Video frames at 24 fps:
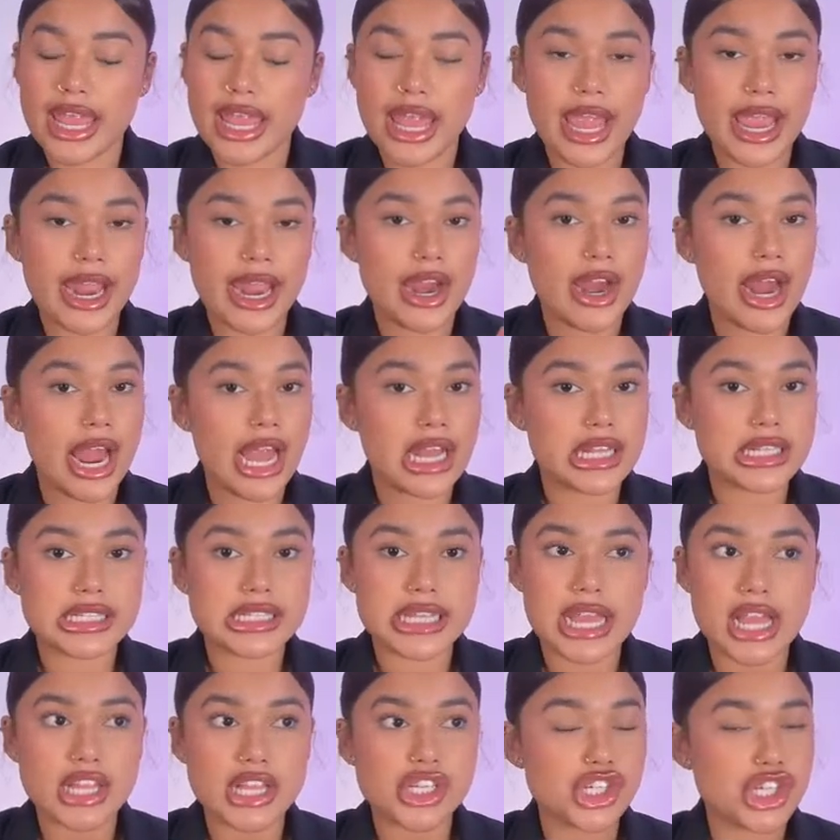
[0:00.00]
Care,
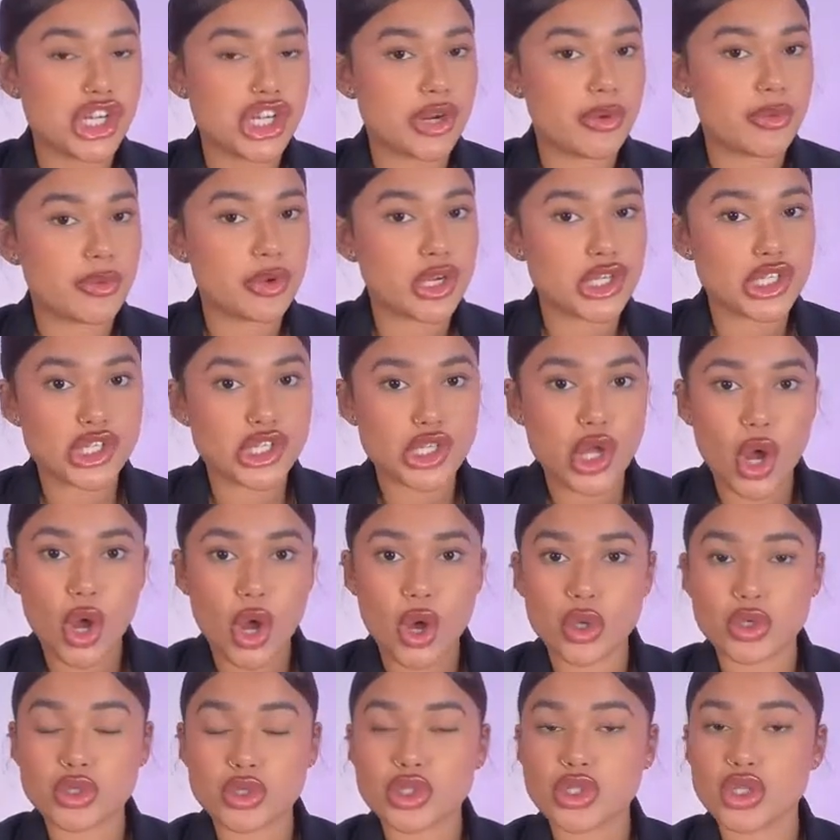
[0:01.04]
attention,
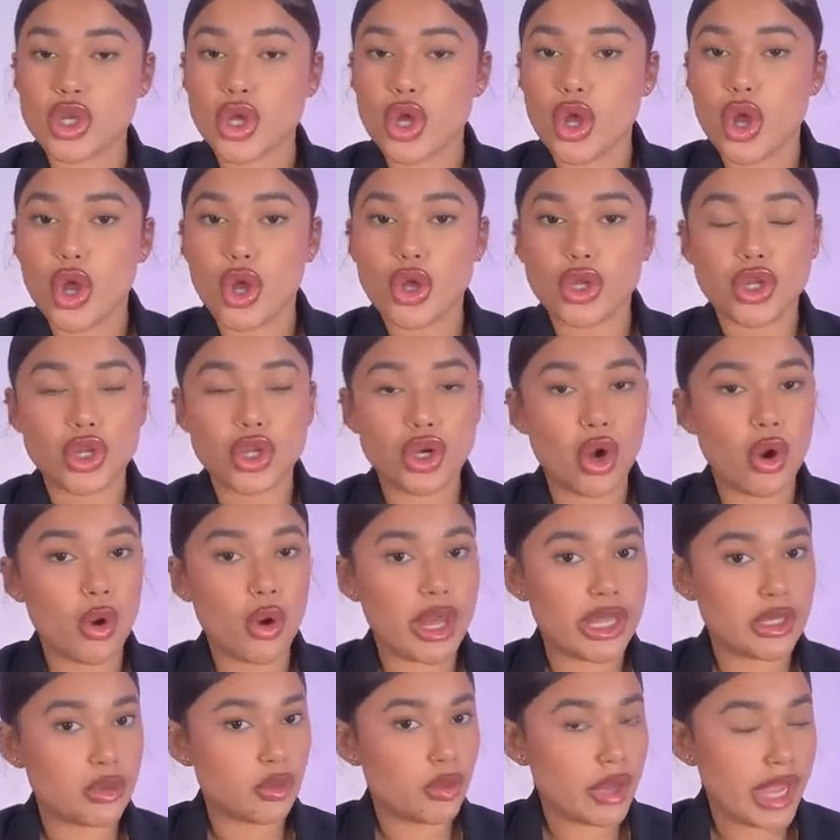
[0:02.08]
results, you
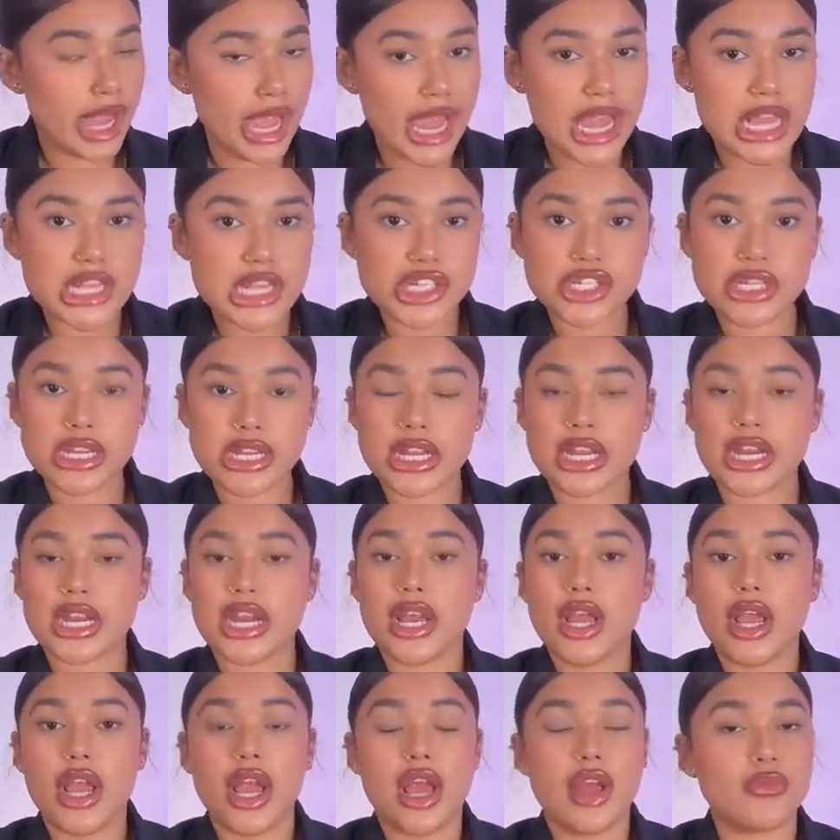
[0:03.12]
know,
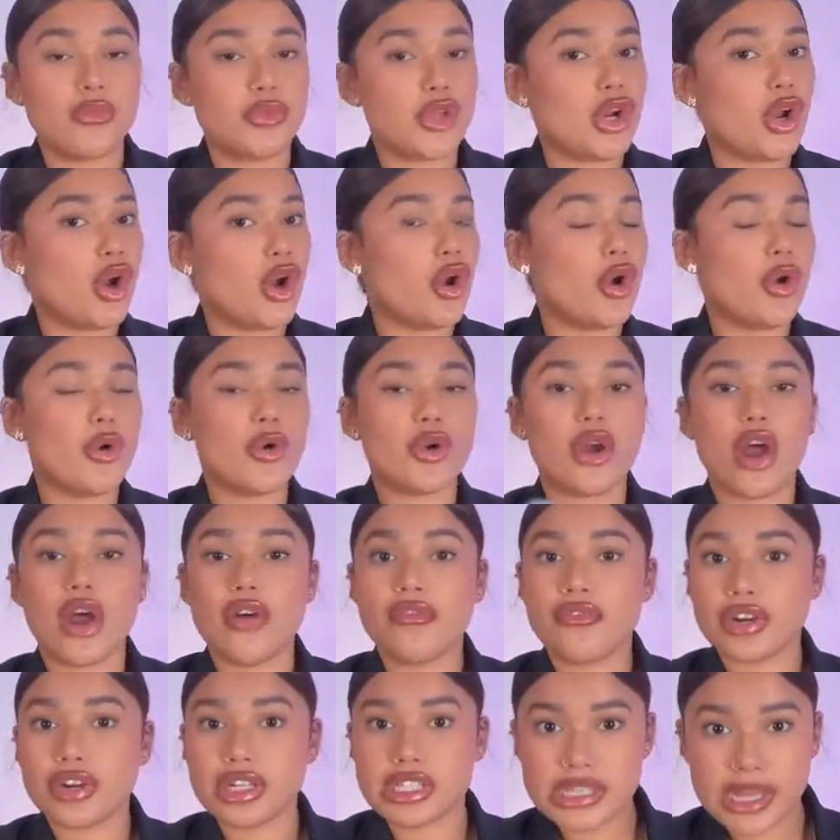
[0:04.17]
education, you know,
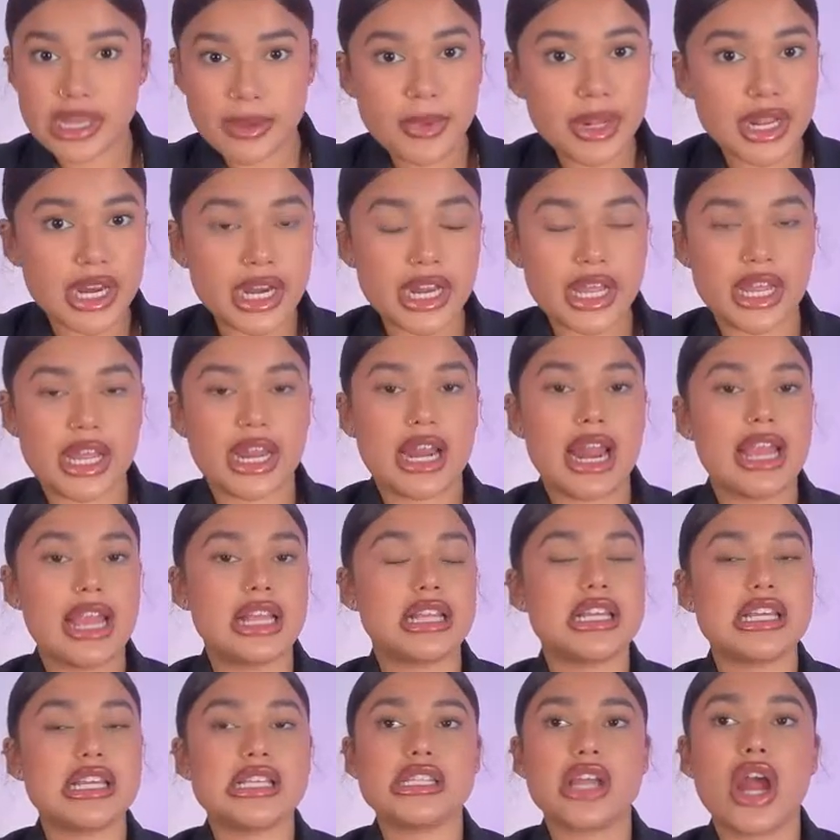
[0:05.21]
comfortability.
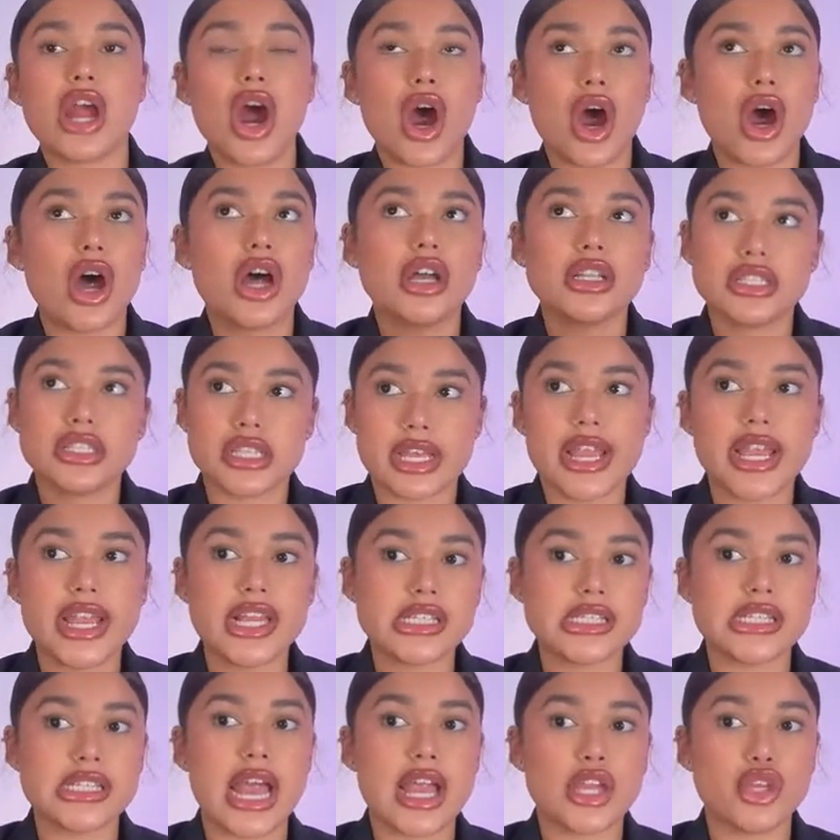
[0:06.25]
Like, these are all
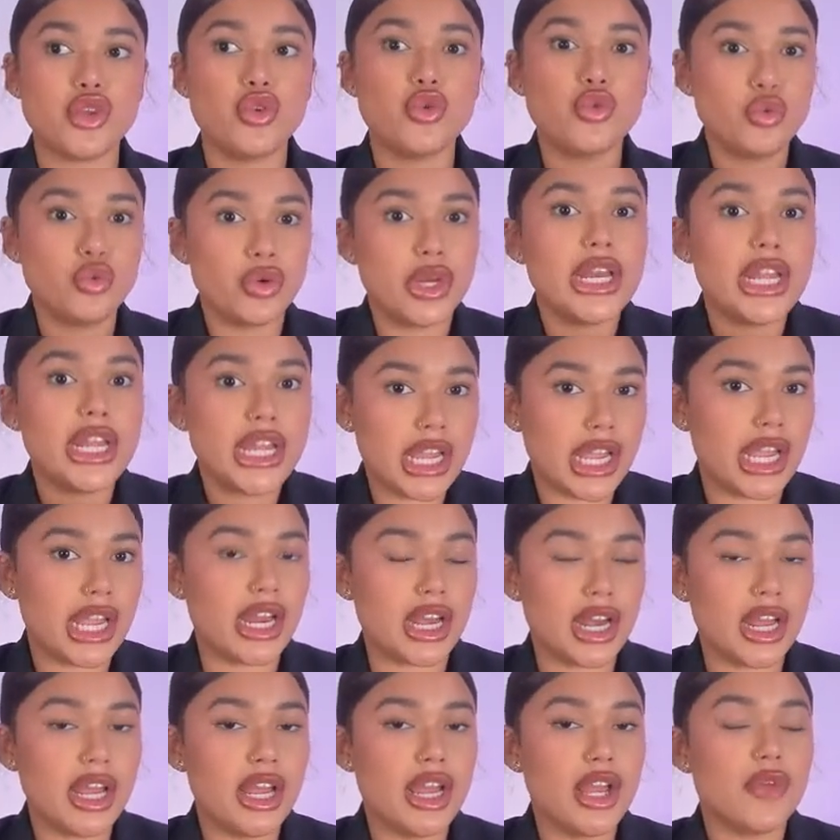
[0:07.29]
things that you
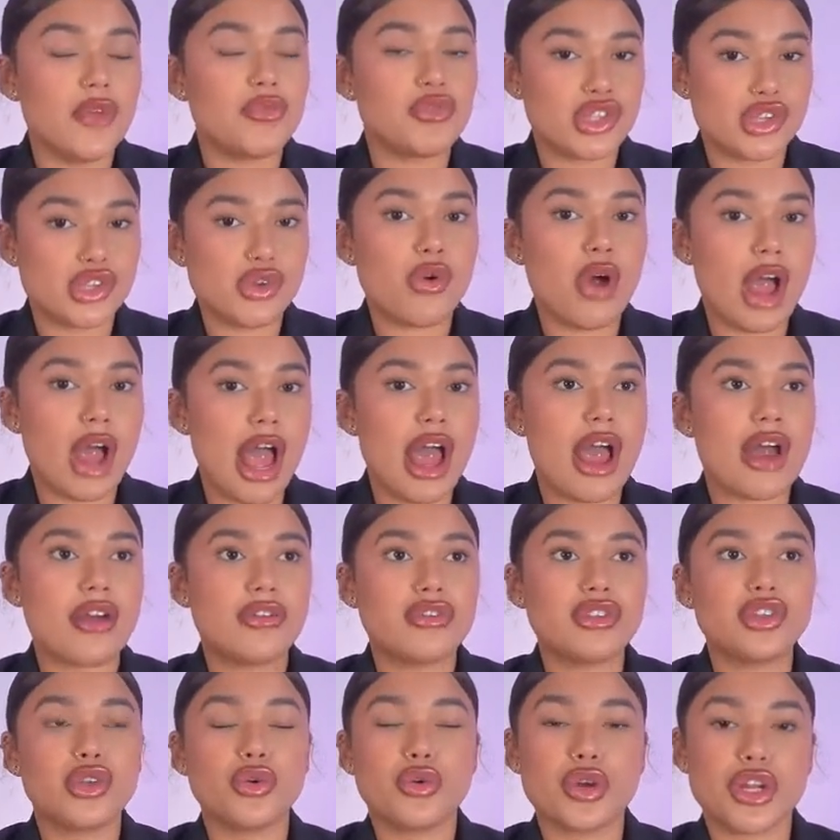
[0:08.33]
need to
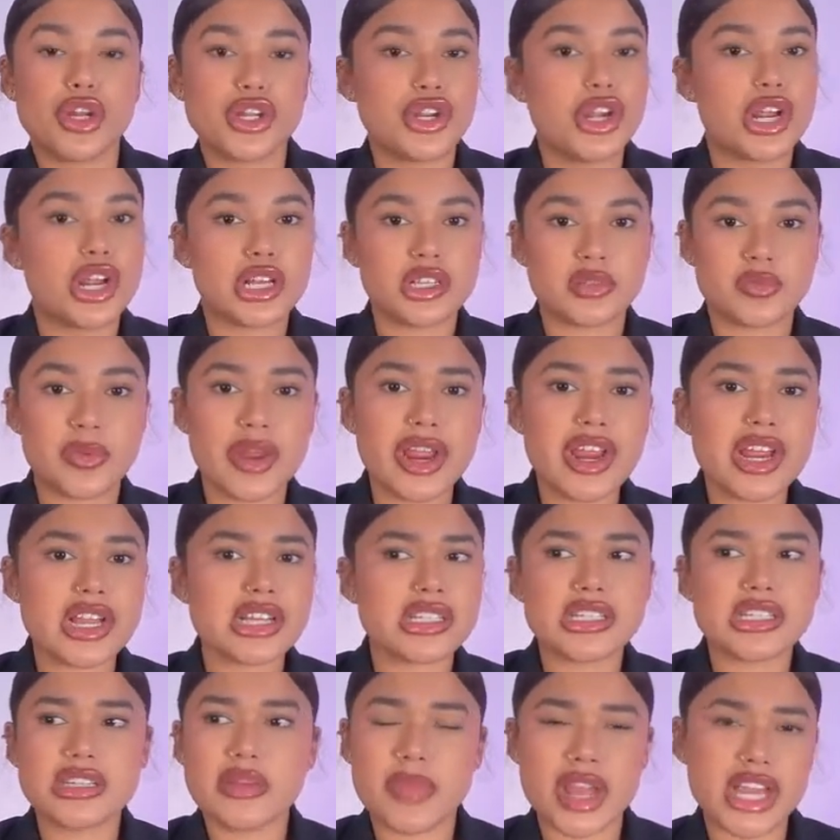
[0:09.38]
have during your
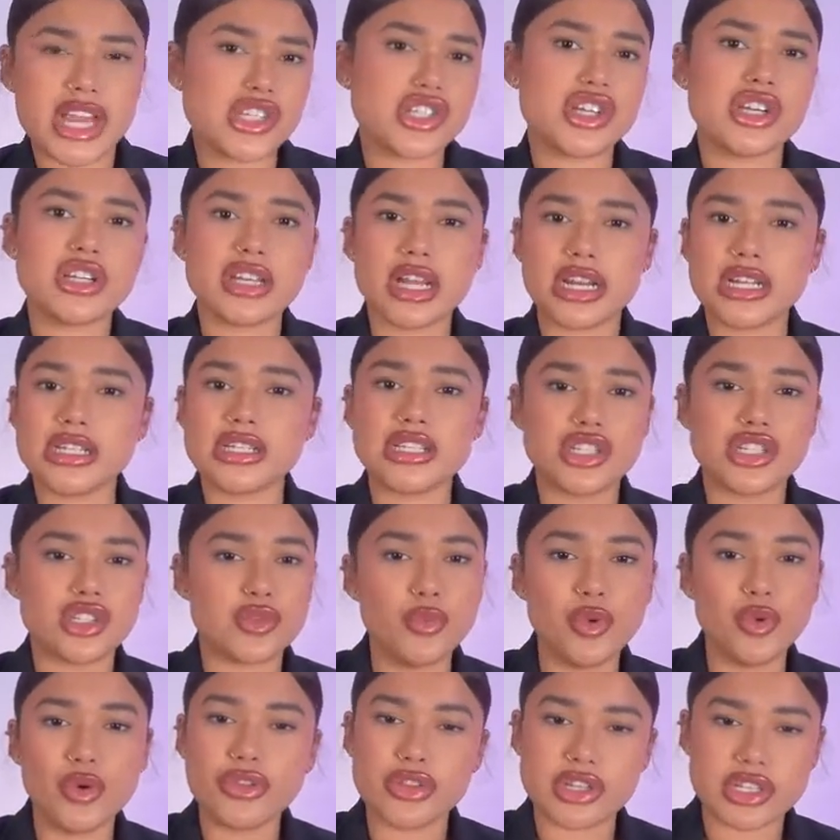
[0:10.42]
experience to make sure that it's a
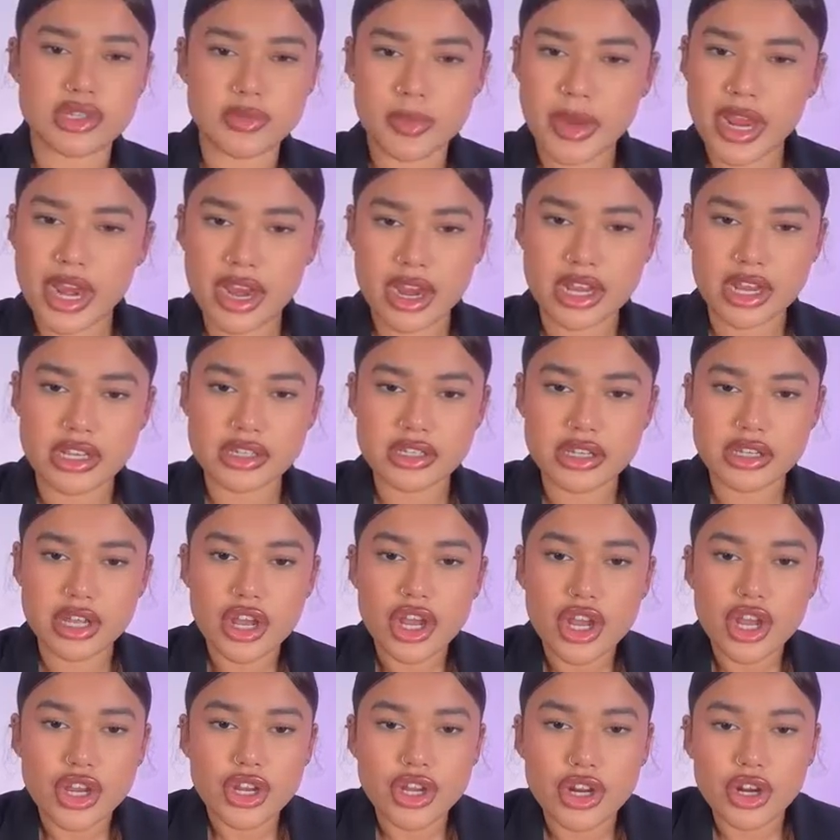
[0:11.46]
smooth experience,
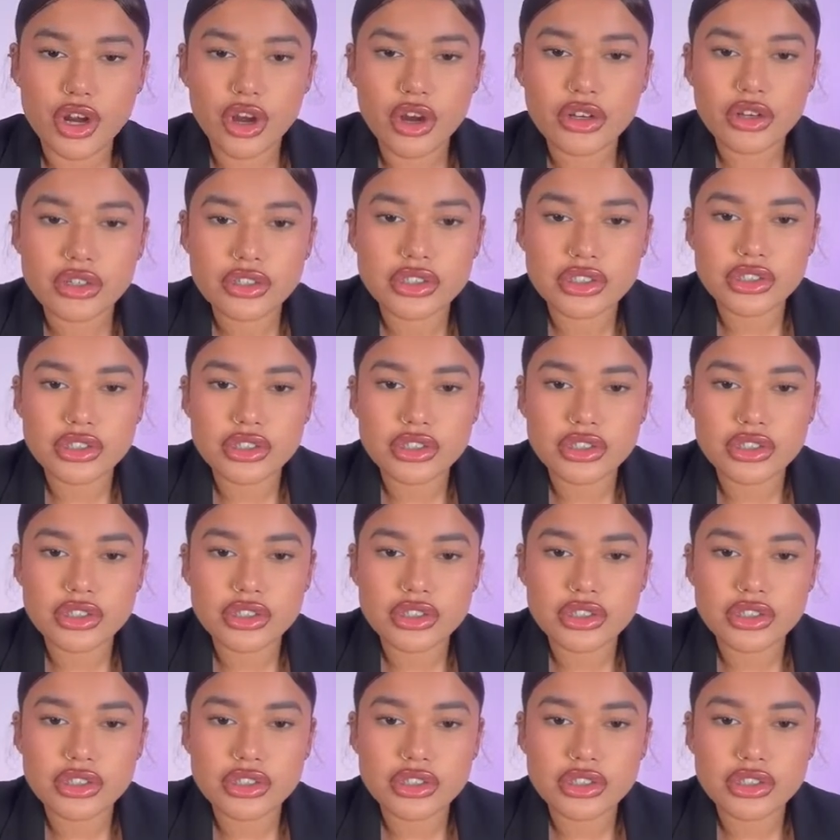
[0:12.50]
you know.